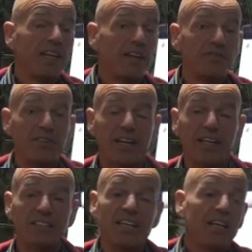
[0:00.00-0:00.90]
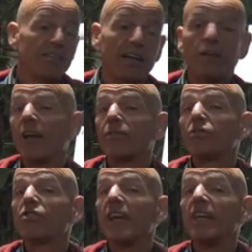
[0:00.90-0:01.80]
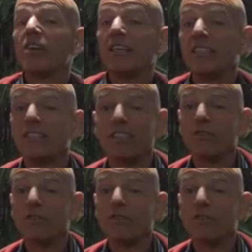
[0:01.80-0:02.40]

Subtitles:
day fast where you don't have to change anything.